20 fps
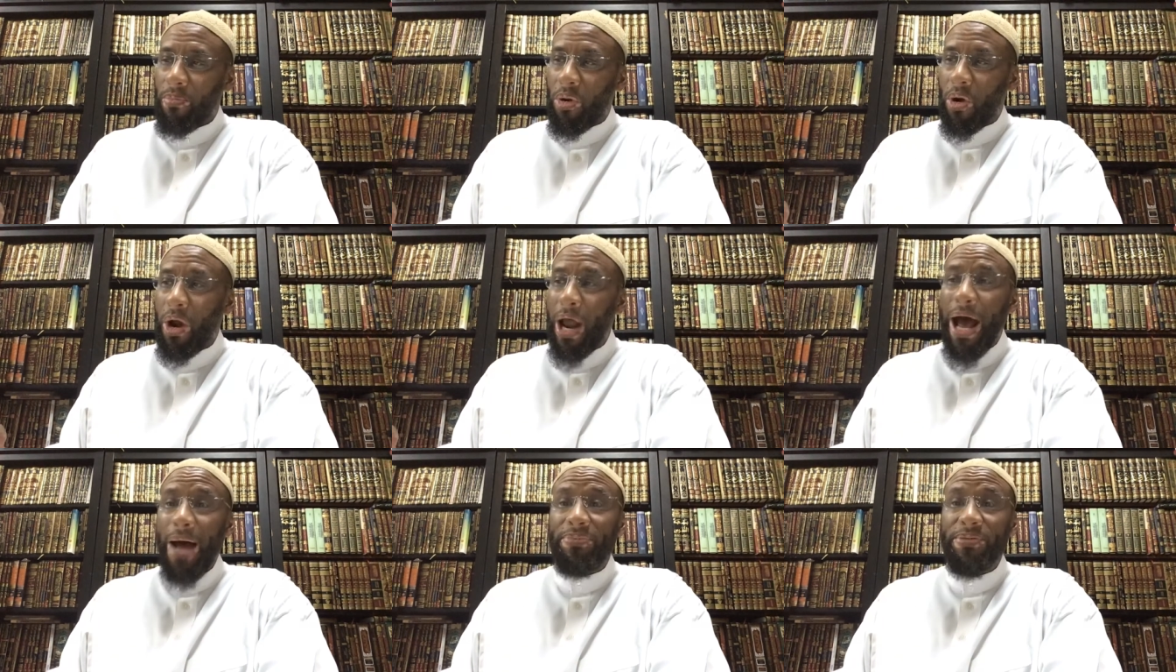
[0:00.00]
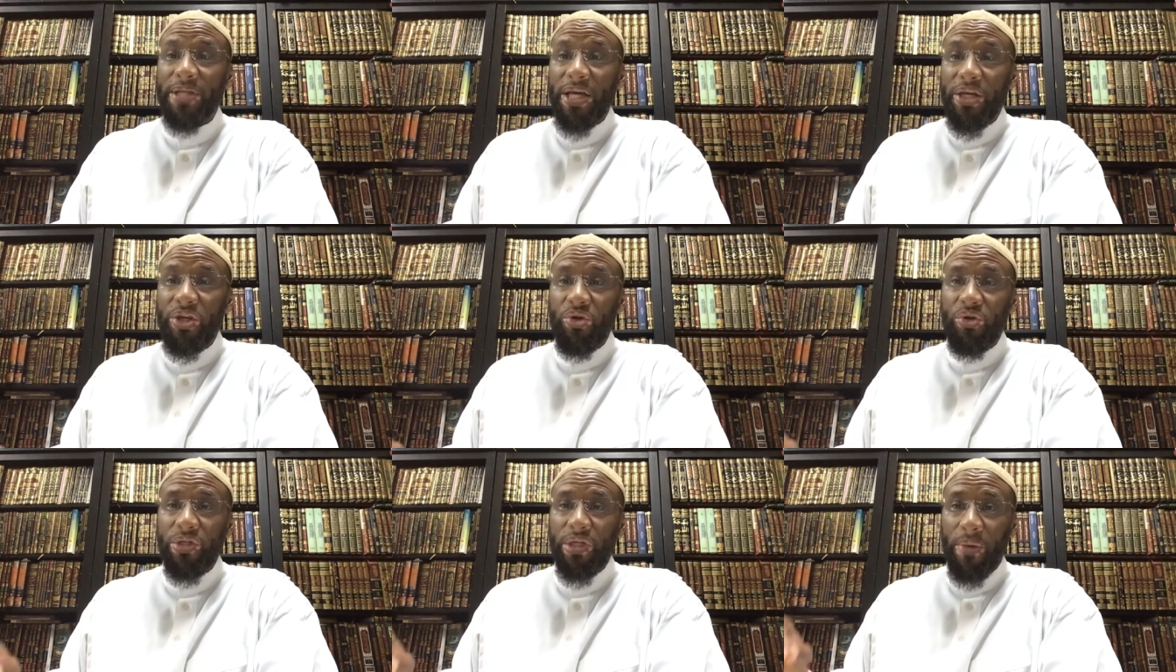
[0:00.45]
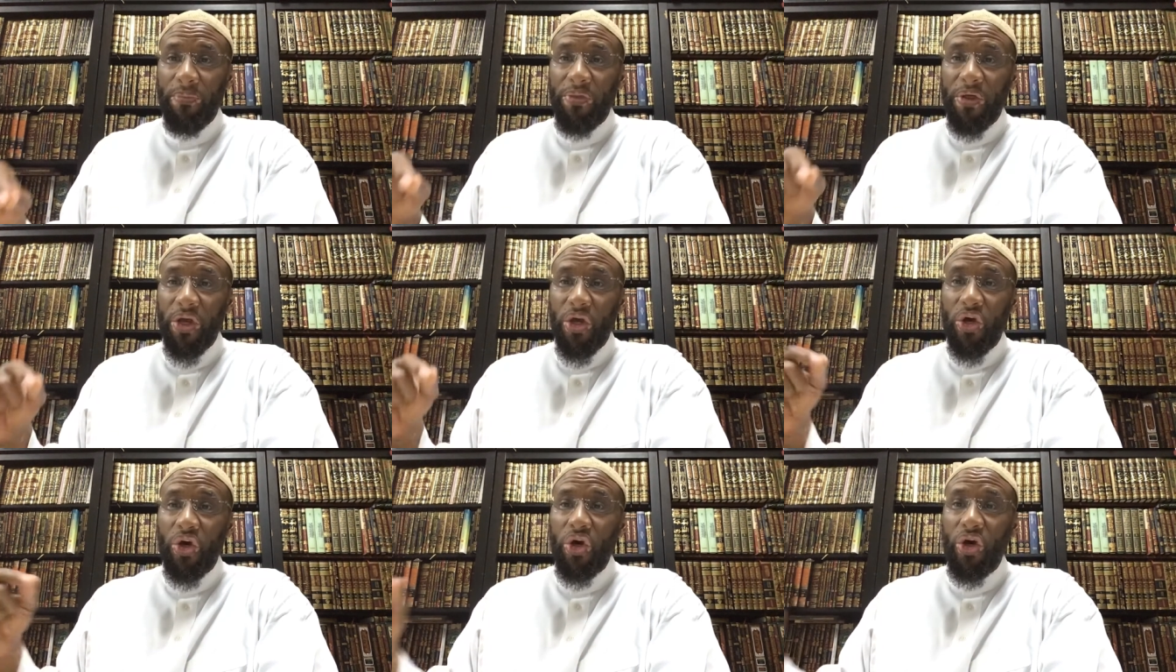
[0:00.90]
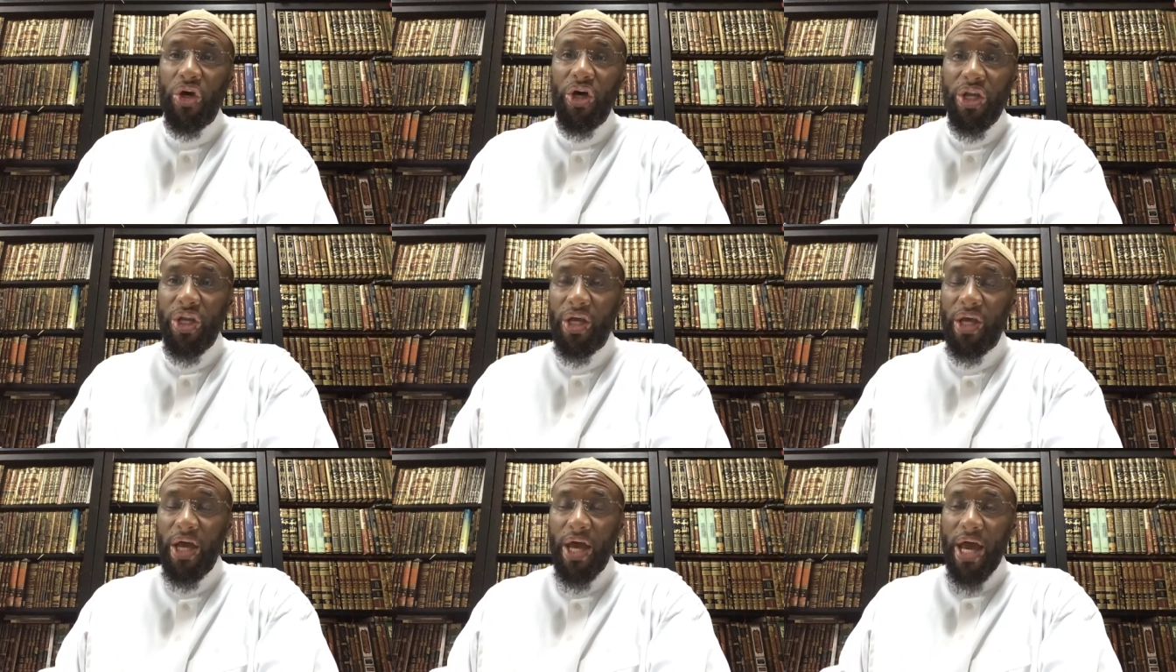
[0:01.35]
perhaps they do something
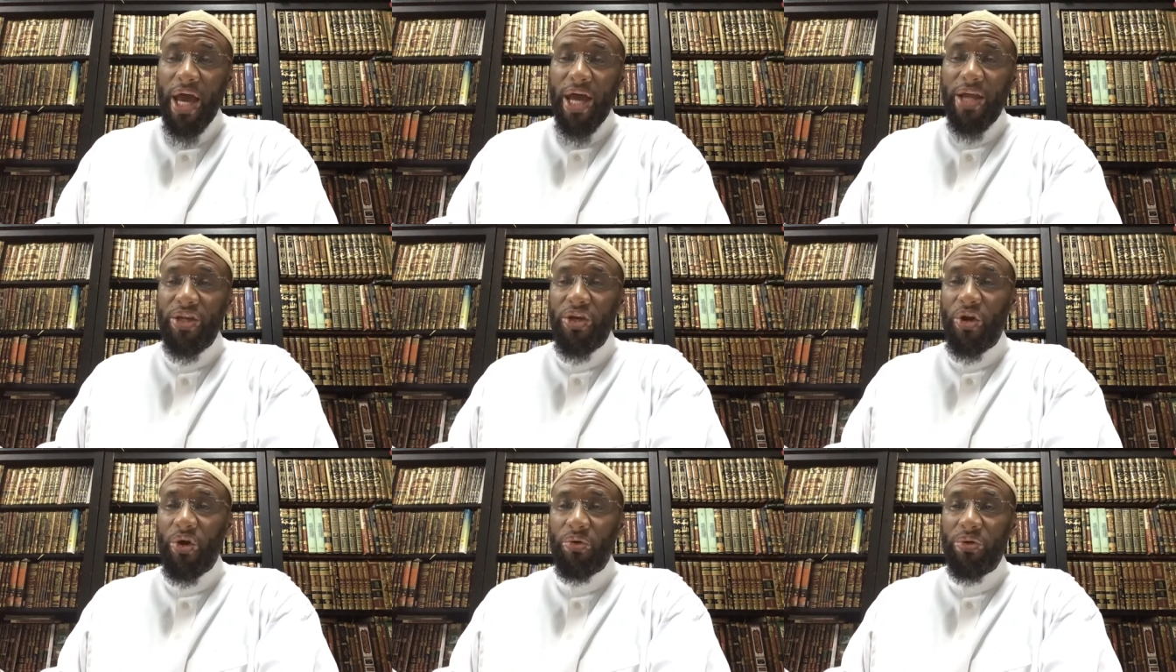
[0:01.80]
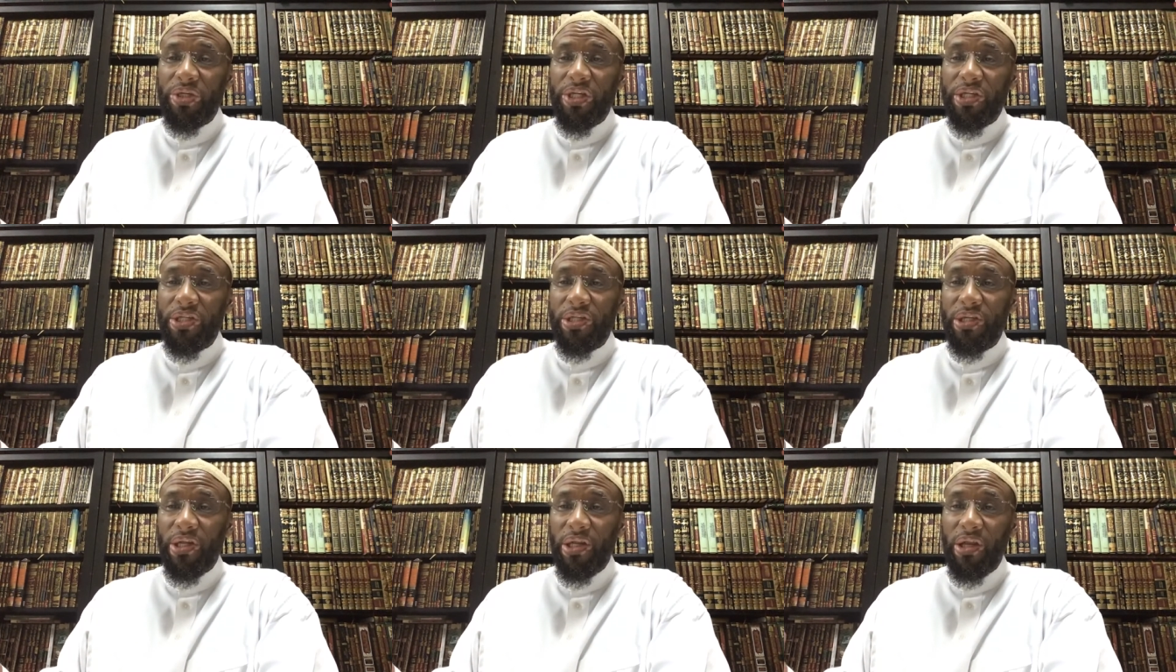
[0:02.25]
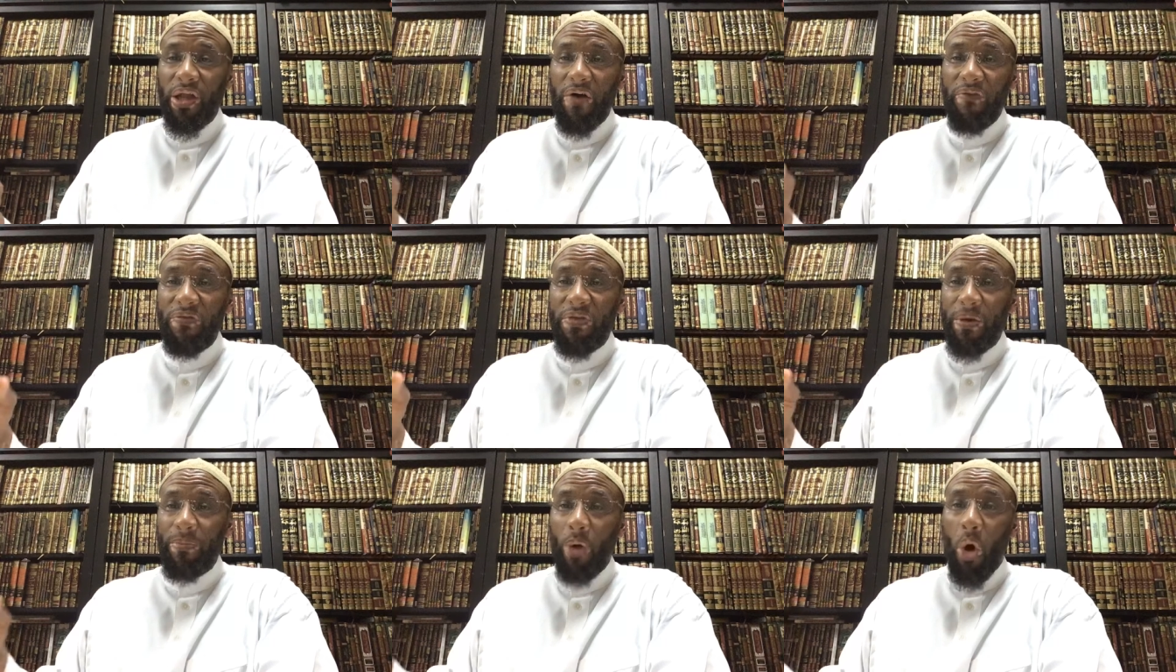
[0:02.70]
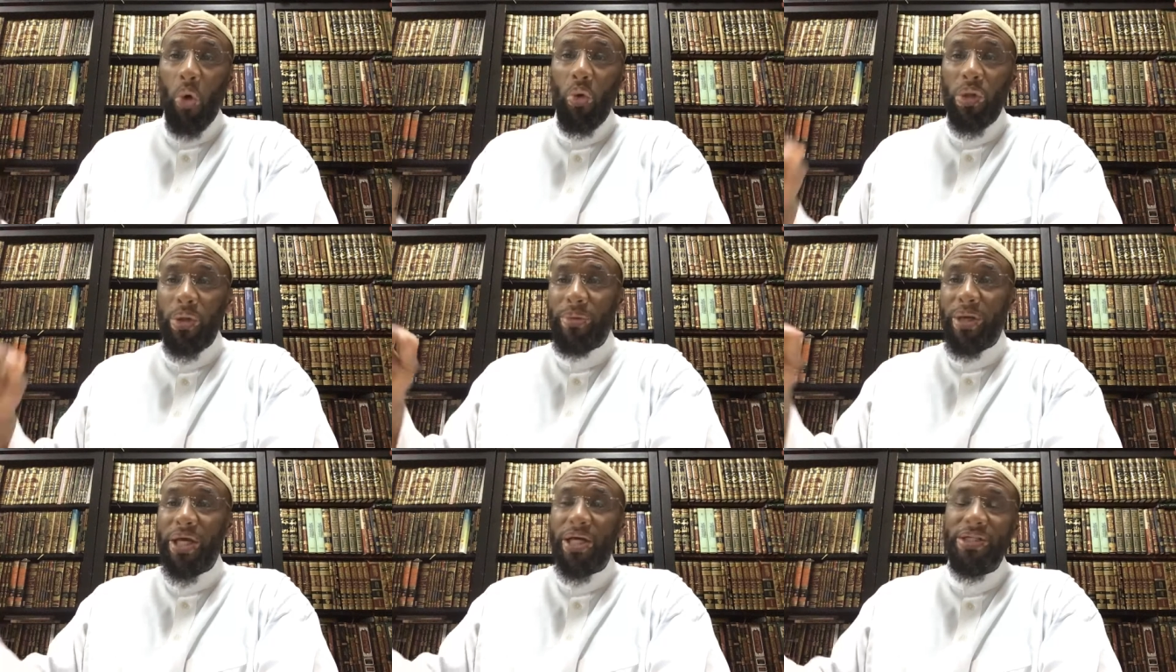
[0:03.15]
good and you don't just love them
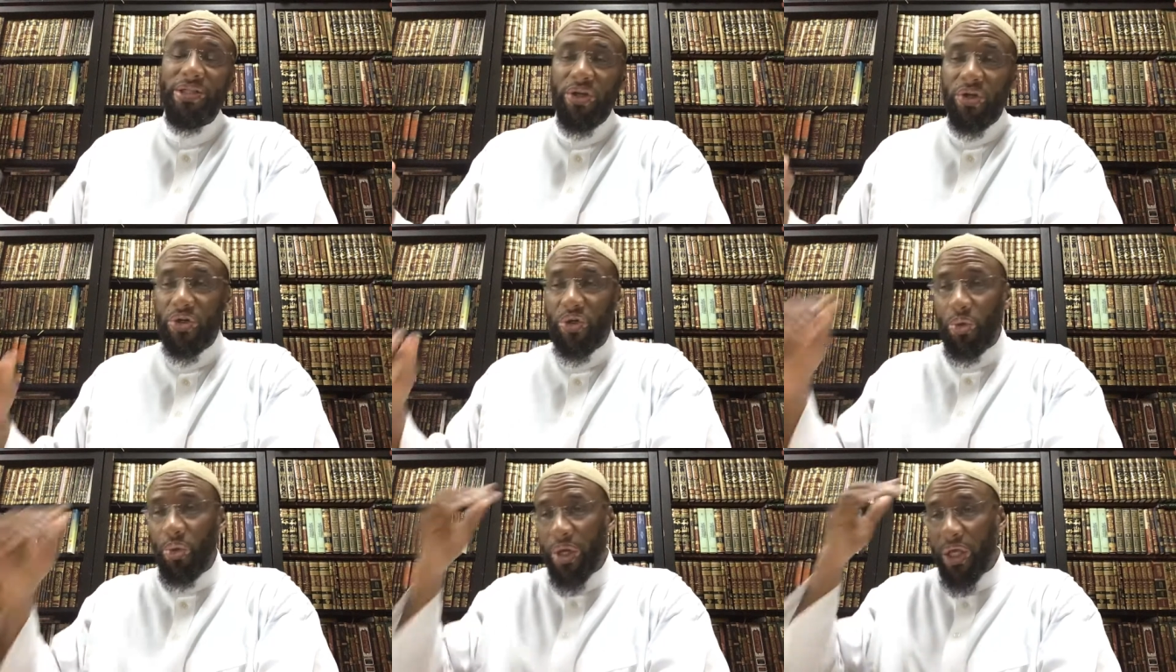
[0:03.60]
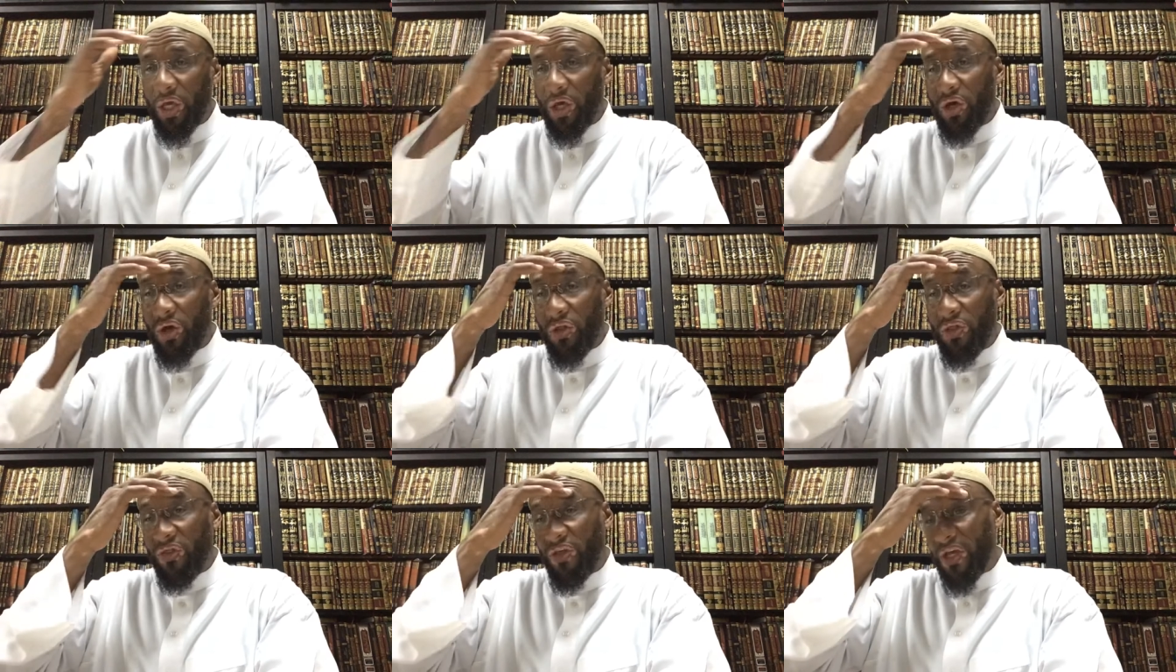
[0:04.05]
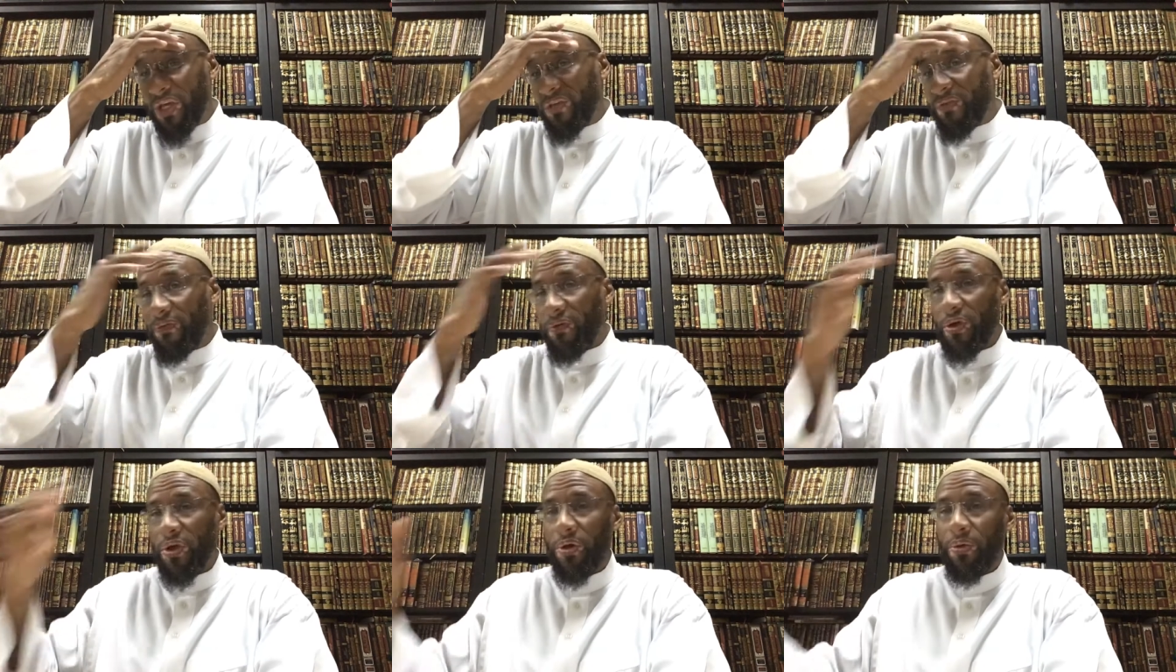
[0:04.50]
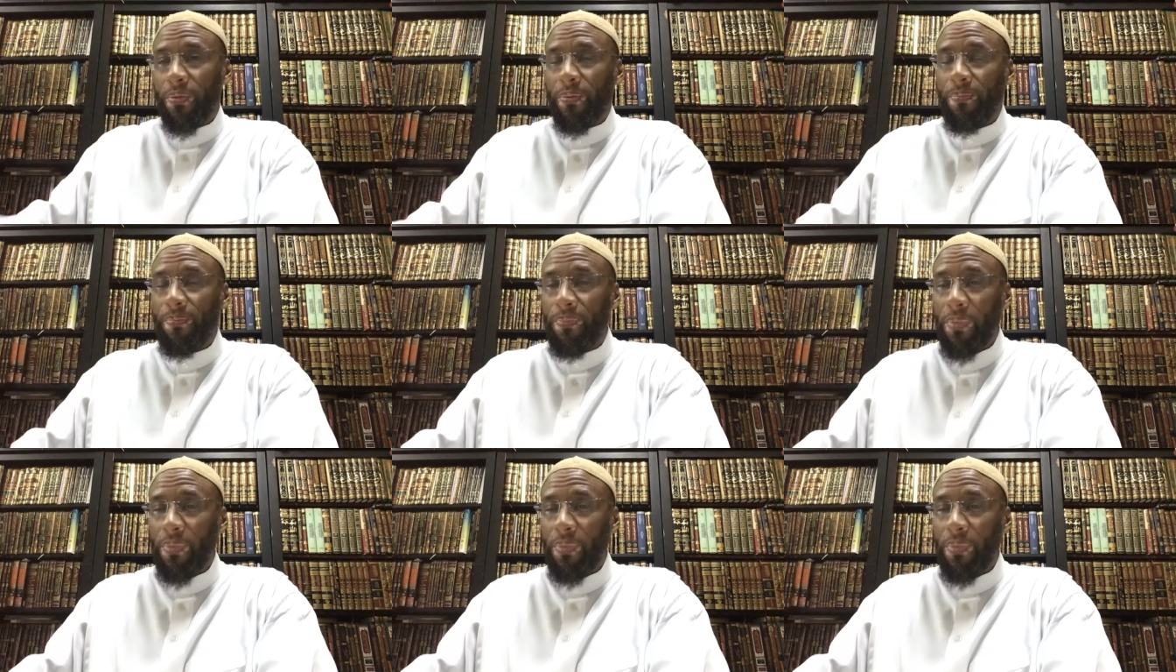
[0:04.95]
only because they're doing good things for you.